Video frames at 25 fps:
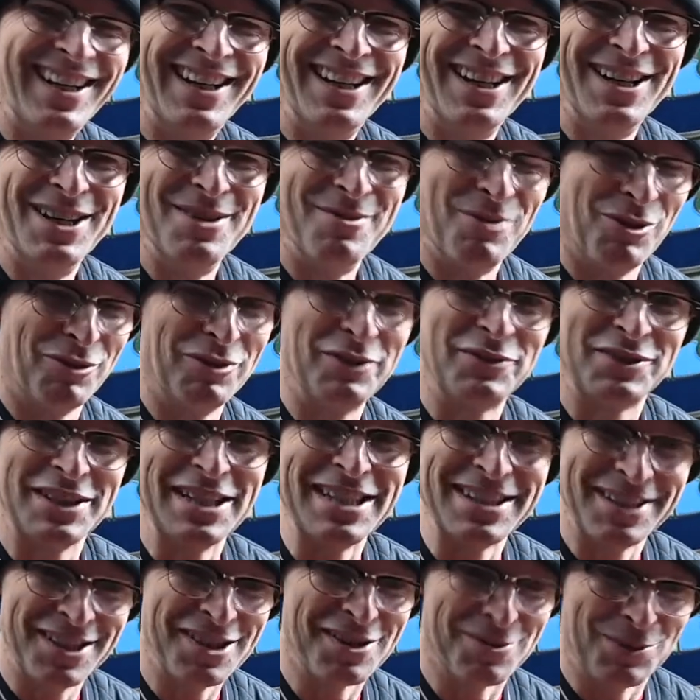or
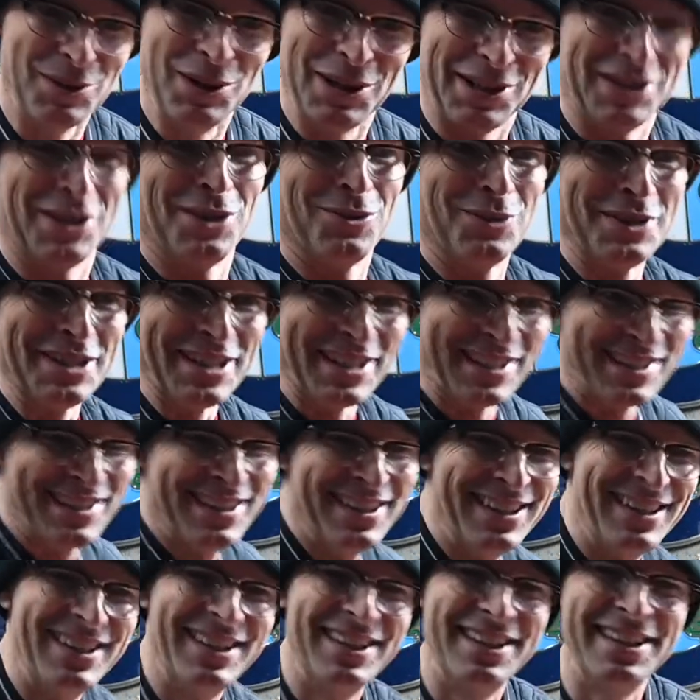15 days work in a week
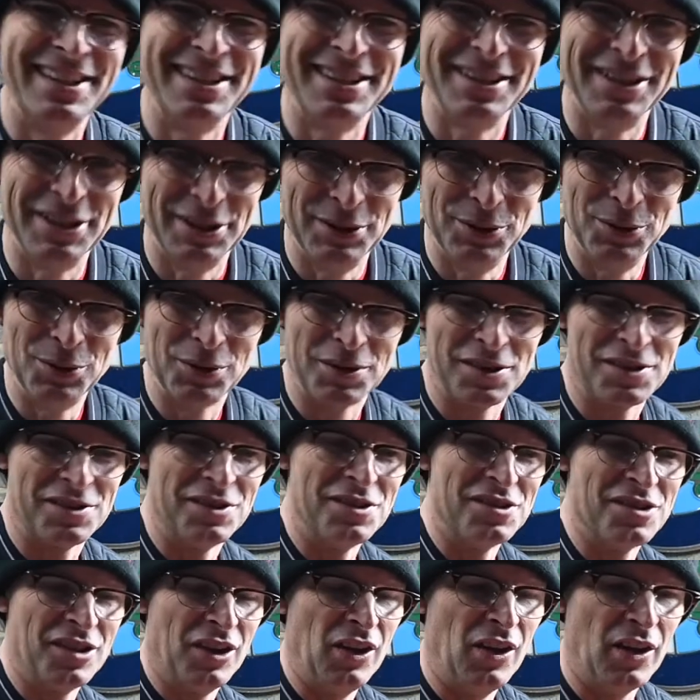in August
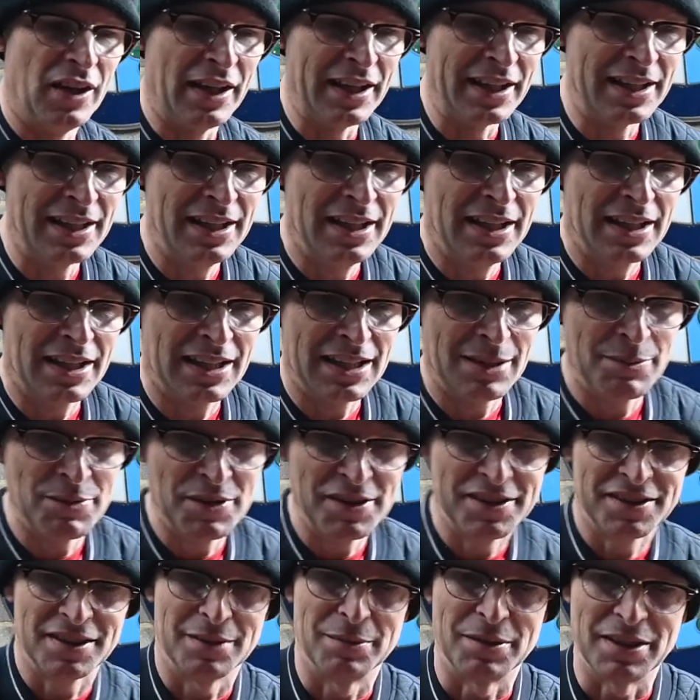and July, come
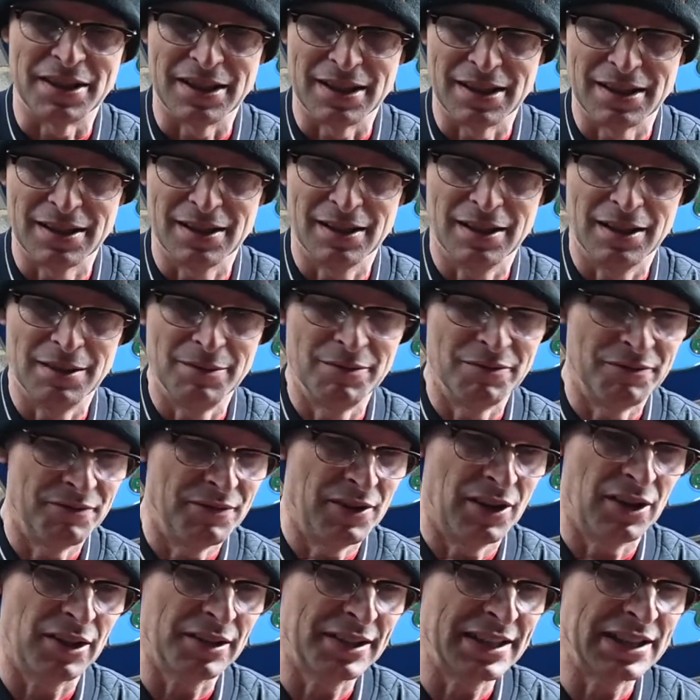this time of year I'm
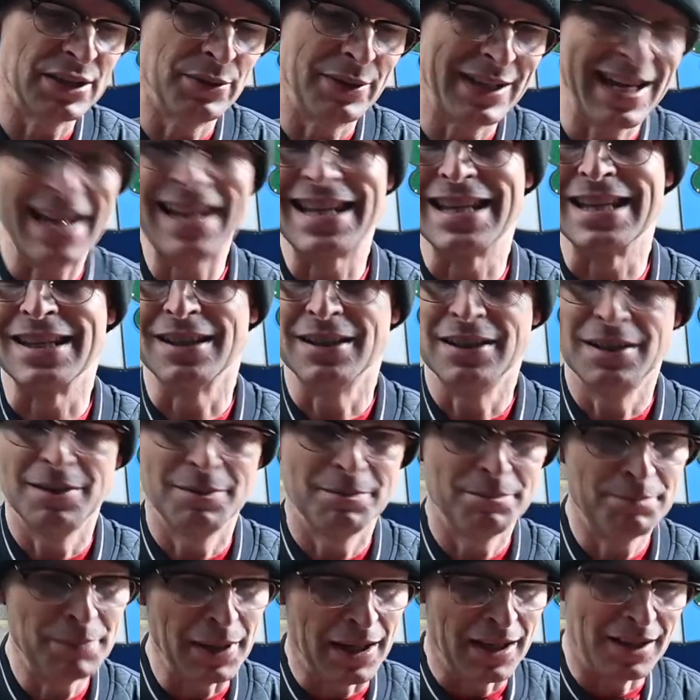hardly doing any,
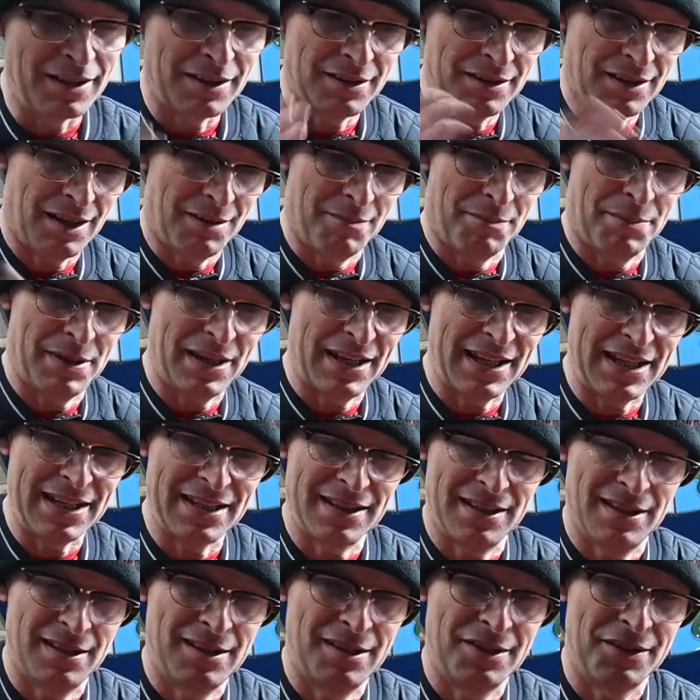but I'm
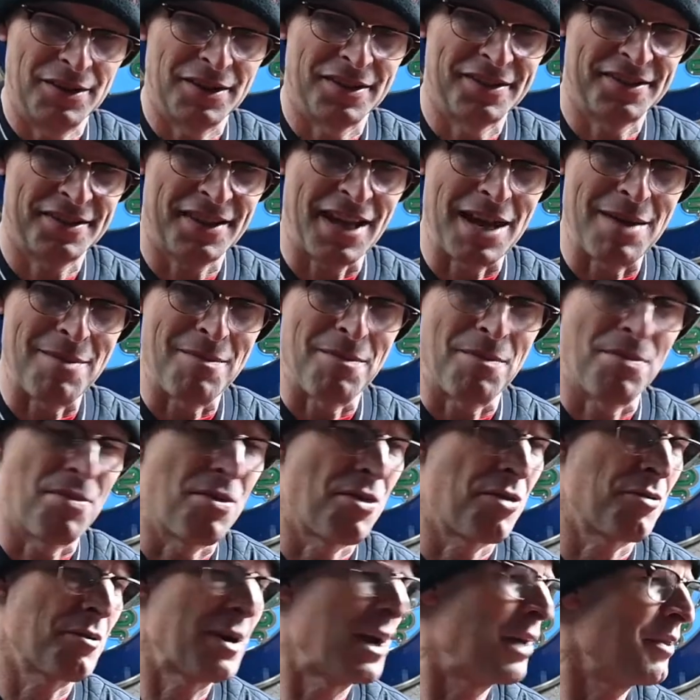paid the same
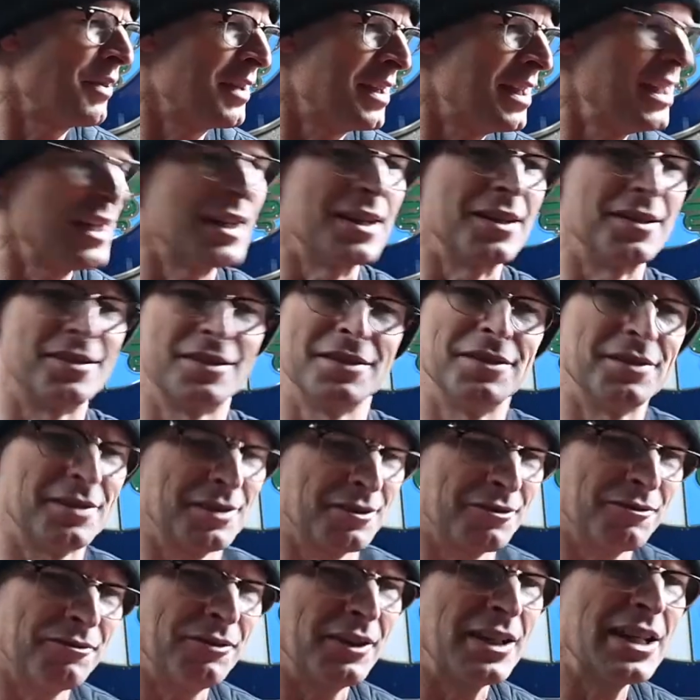throughout the year. So it's
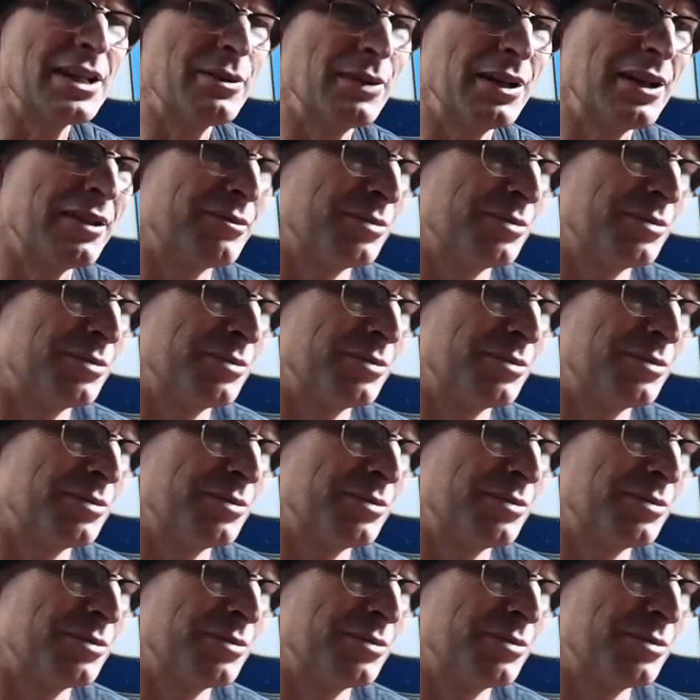a funny way of